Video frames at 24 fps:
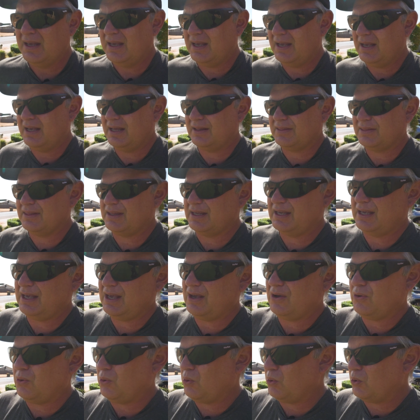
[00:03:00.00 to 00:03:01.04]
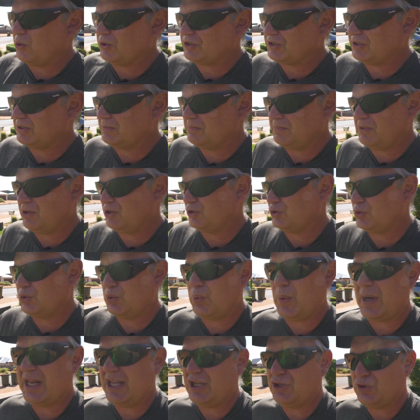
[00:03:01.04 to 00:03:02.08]
Hit the autumn
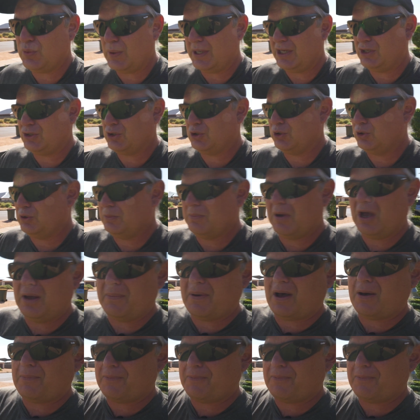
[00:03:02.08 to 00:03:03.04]
2022 mobile